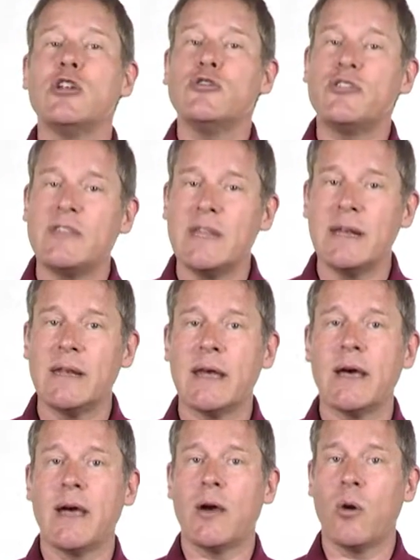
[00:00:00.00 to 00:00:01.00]

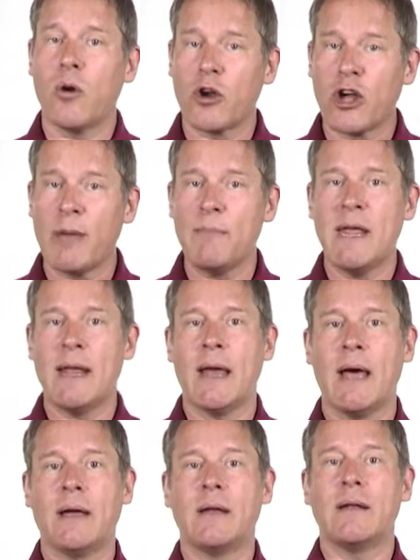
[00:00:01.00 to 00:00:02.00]
Lucinda or
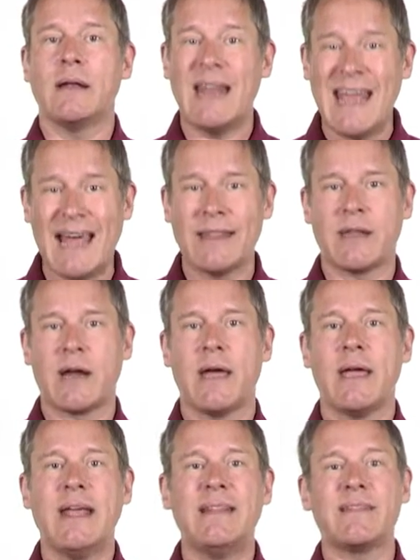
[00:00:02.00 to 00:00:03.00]
Camila,
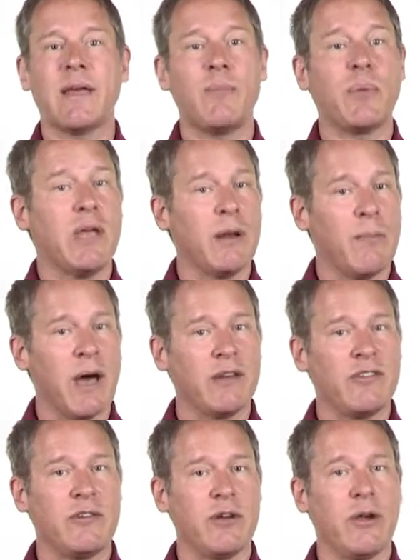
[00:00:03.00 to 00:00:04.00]
Leandra ends up in a
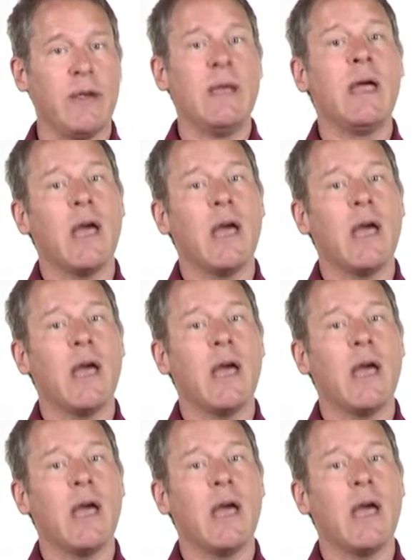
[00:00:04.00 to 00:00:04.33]
monastery.